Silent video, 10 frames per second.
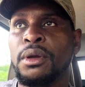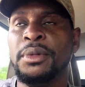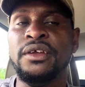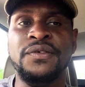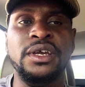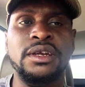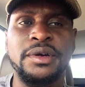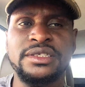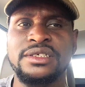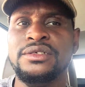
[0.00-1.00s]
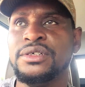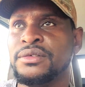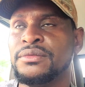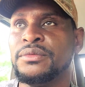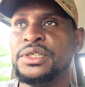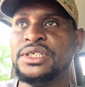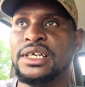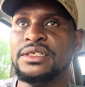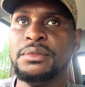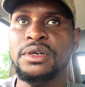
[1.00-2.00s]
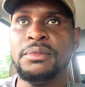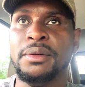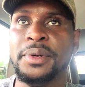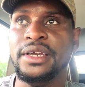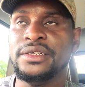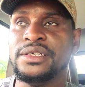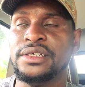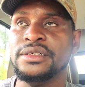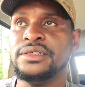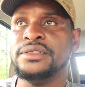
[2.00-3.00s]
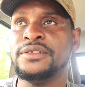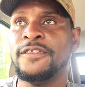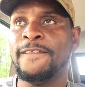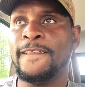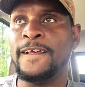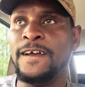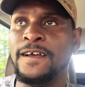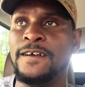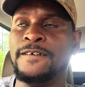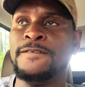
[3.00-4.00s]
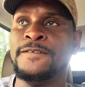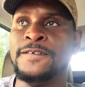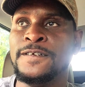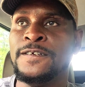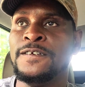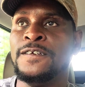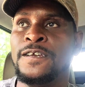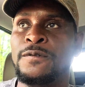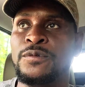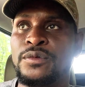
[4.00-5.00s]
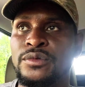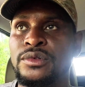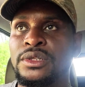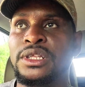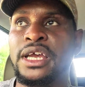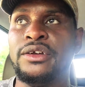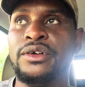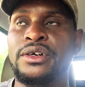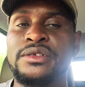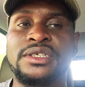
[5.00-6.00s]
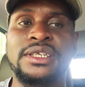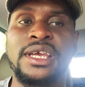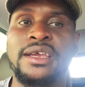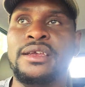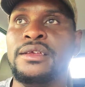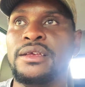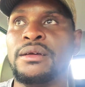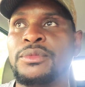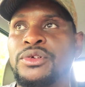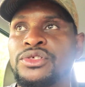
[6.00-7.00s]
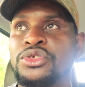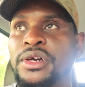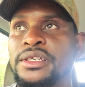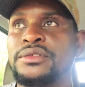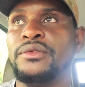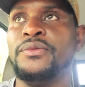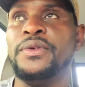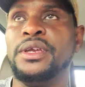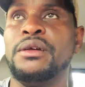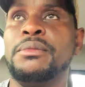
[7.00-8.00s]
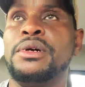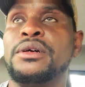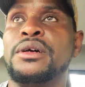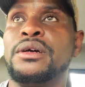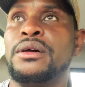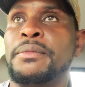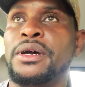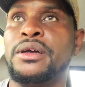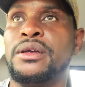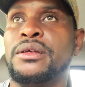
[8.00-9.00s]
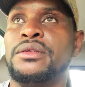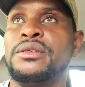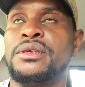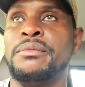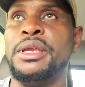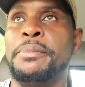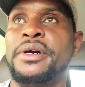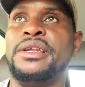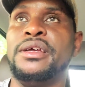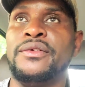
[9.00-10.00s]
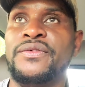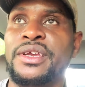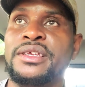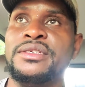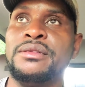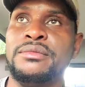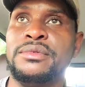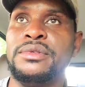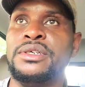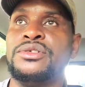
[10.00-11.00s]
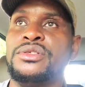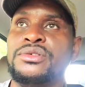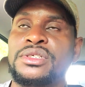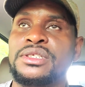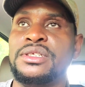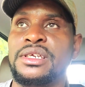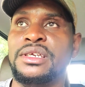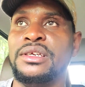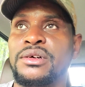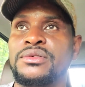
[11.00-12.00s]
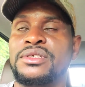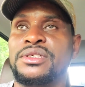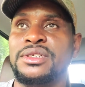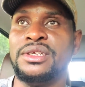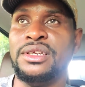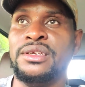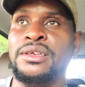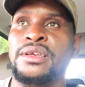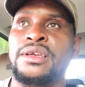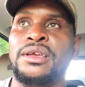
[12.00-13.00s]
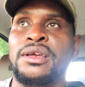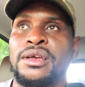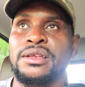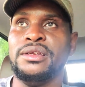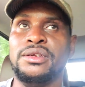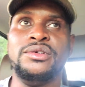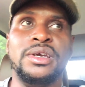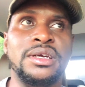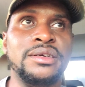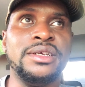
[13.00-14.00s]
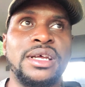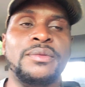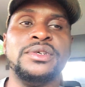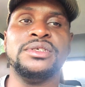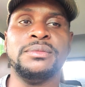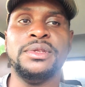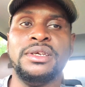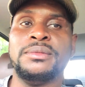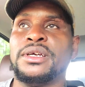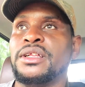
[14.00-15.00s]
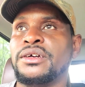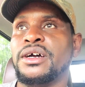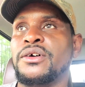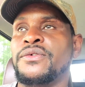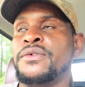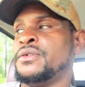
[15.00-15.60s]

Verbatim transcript: But if you're interested, you know, reach out to me on my page here, and uh, and later on today, I'm gonna try to film a, a, a, me putting down the fence and introducing the goats to the the new area that I want them, to clear off,